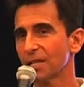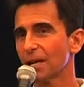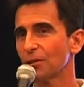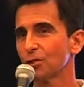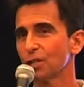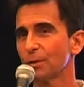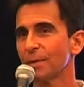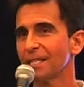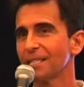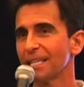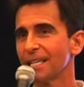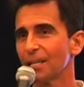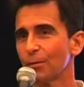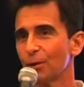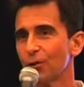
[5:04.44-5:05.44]
the
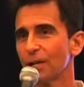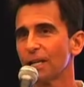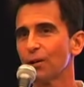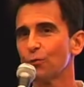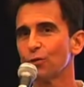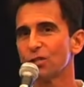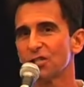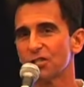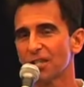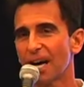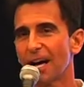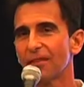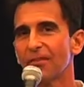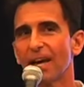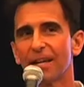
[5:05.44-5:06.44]
LGBT community he would
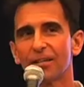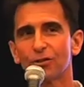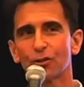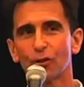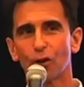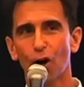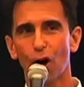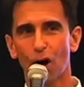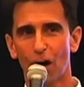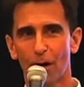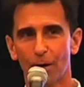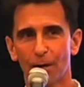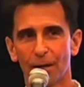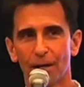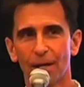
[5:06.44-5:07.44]
sign that into
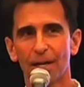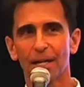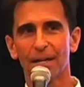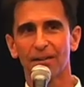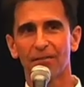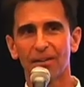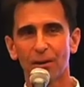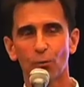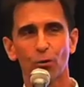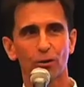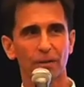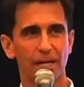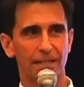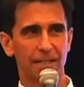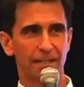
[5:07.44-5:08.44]
law if he were
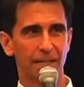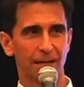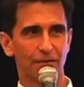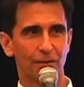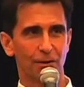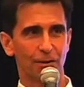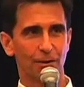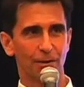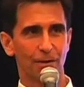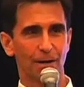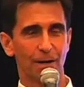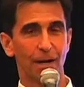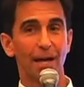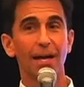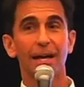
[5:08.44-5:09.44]
elected governor.
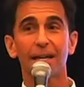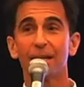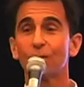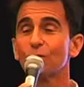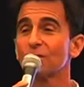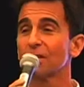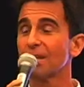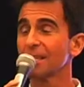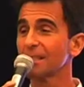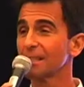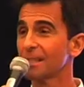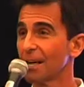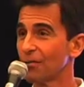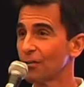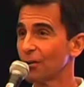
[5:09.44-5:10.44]
He was
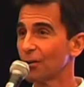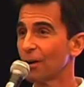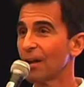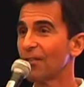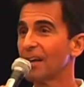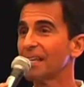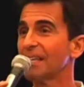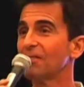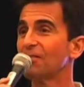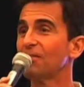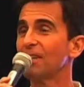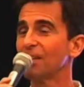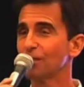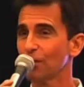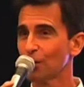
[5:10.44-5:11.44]
elected governor, and then
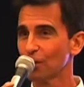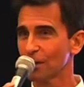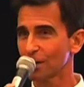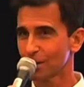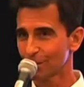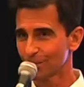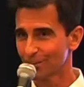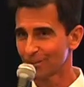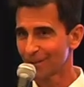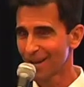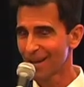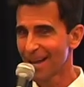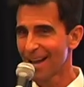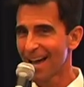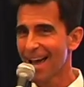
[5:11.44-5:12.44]
he vetoed it.
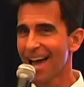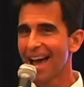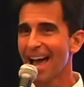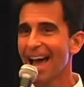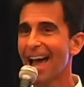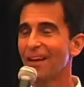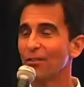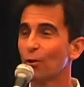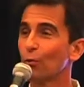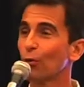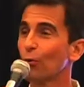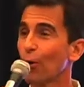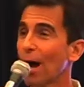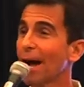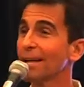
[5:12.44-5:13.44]
And there were
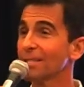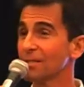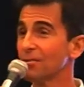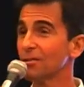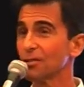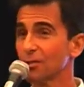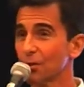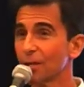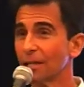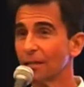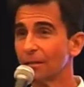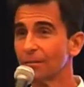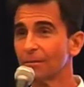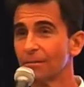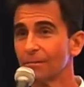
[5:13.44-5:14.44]
riots in the street.